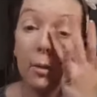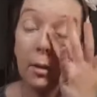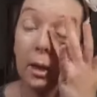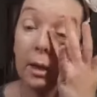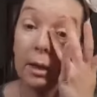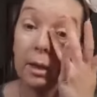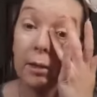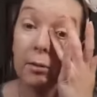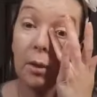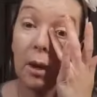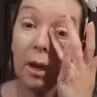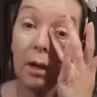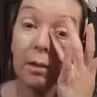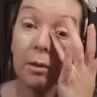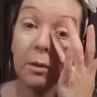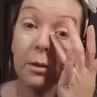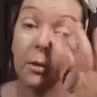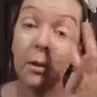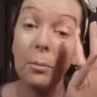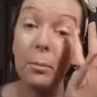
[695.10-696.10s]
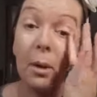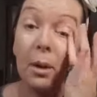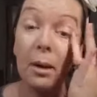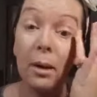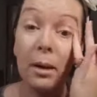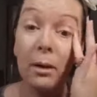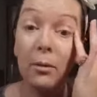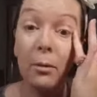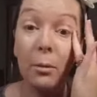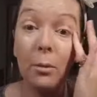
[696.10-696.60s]
Thanks for entering my
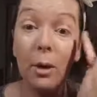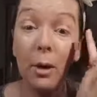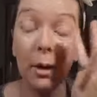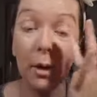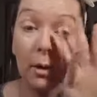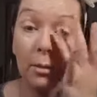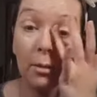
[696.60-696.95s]
giveaway.